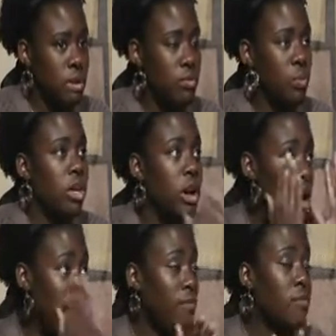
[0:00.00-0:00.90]
But if we
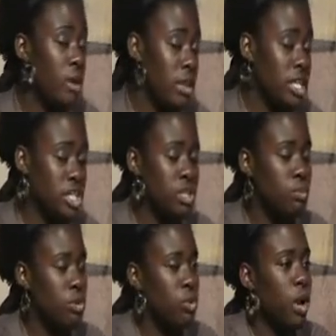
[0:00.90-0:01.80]
have a right
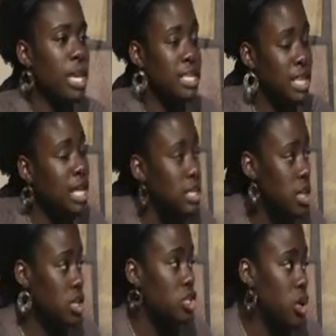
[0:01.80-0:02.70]
relationship with Christ, and that's
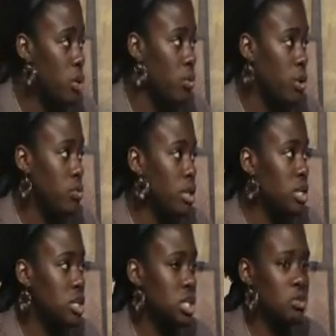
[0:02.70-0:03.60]
going to show. We don't
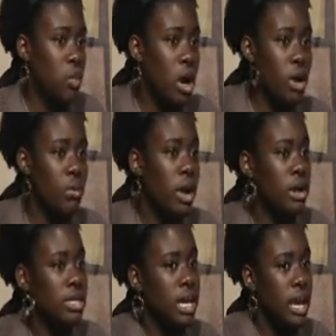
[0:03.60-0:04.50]
need to just walk
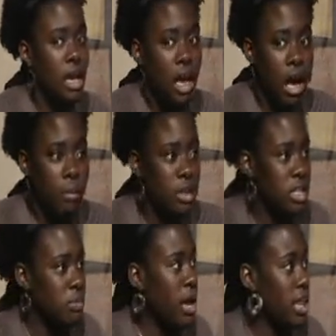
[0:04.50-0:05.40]
around and say, I'm on
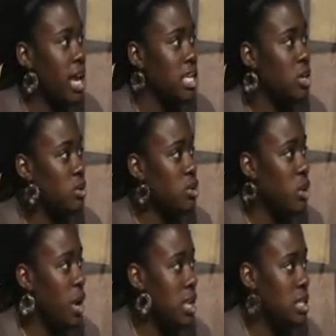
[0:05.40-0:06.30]
the spotlight, so
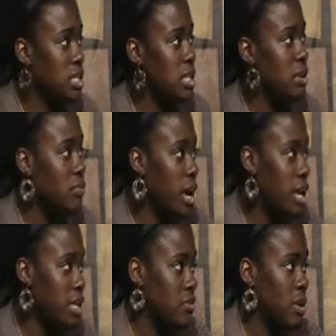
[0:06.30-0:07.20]
I need to live
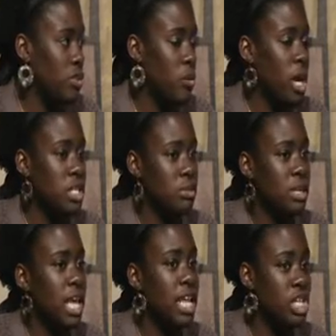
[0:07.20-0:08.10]
right because everybody's
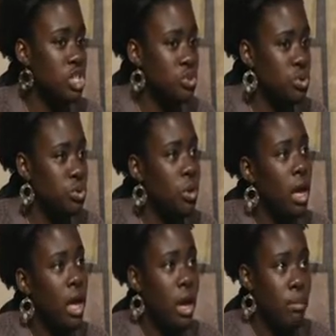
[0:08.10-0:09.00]
watching me. That is true.
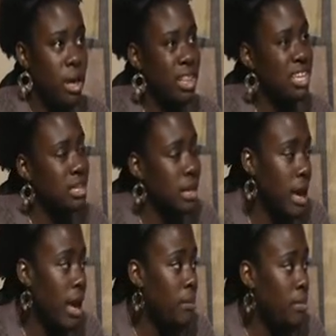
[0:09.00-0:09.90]
But that's going
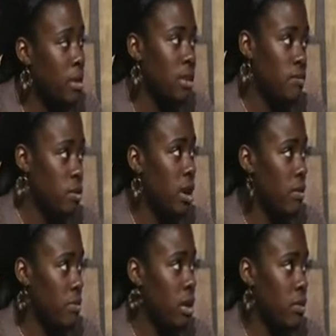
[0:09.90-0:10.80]
to happen if you
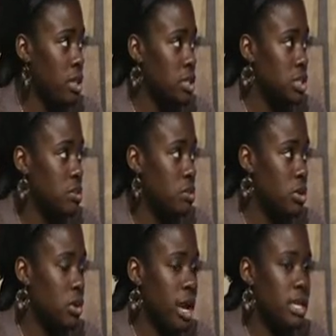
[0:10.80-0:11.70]
have a right relationship
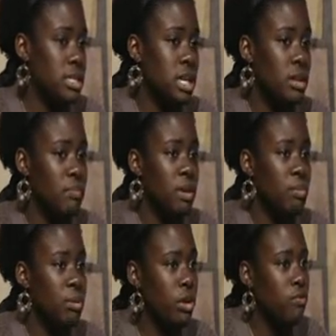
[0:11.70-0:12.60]
with Christ. And
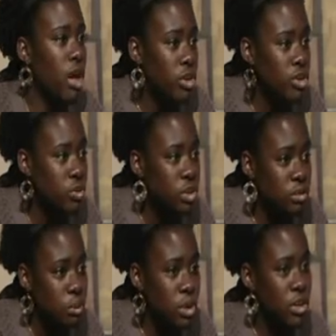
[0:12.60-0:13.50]
if all they're doing
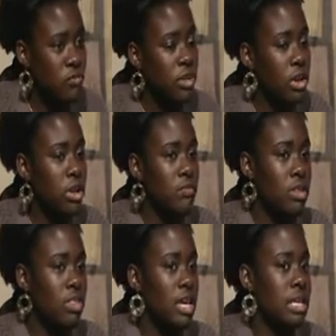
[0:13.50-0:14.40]
is pointing their finger at
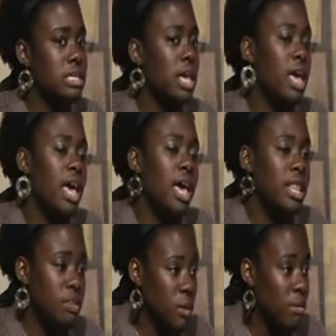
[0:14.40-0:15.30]
different things,
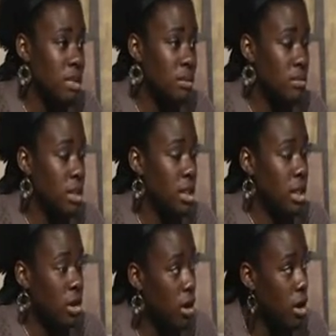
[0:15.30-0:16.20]
that's probably something in
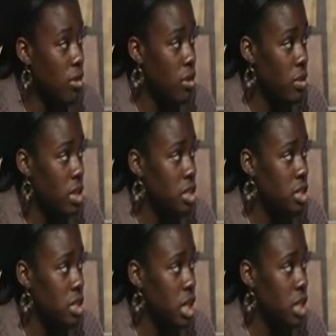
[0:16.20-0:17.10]
their heart that they
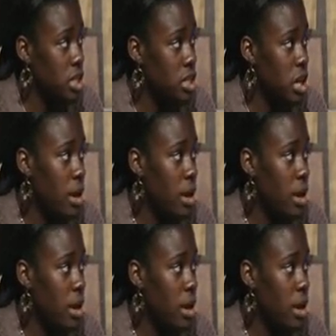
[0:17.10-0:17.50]
need to change.